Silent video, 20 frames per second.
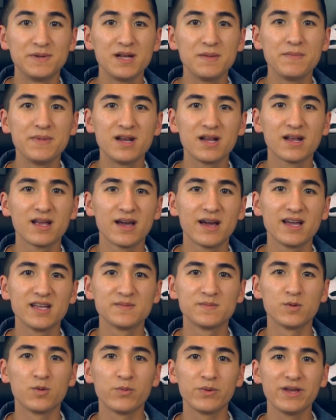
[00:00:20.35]
been a minute guys,
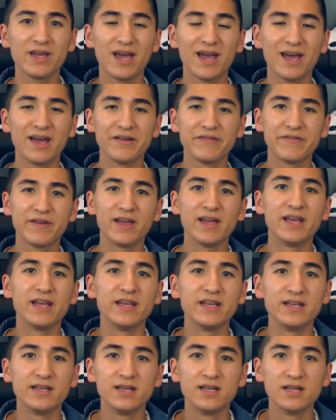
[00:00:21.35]
but we have
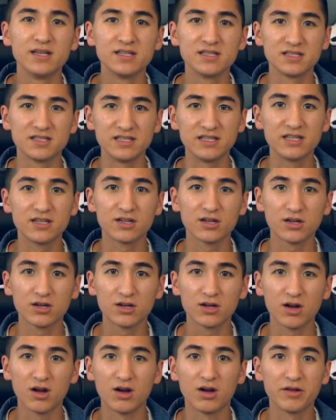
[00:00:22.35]
a
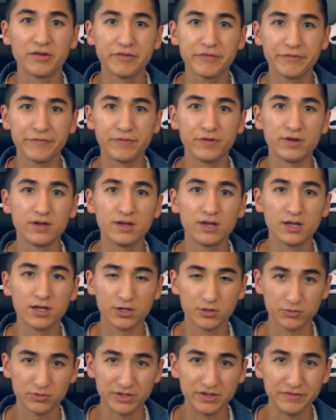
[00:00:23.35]
sneaker on foot
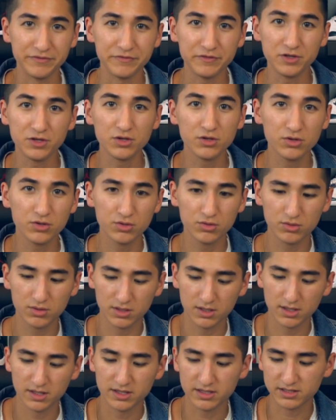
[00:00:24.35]
review
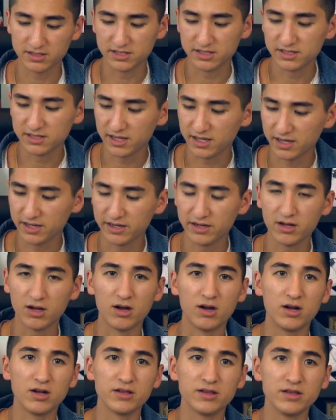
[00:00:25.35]
today
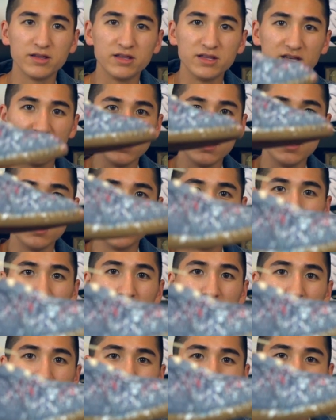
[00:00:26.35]
on the
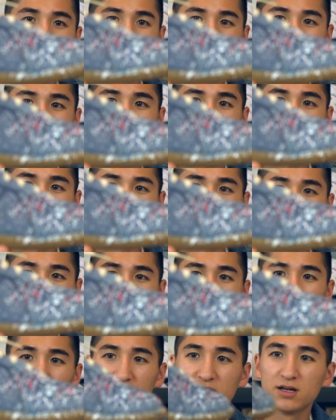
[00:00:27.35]
Maison
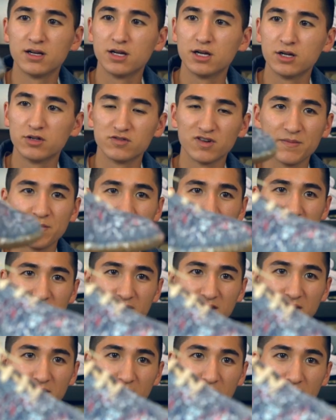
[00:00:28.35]
Margiela
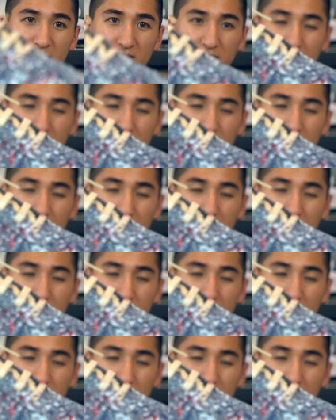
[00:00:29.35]
replica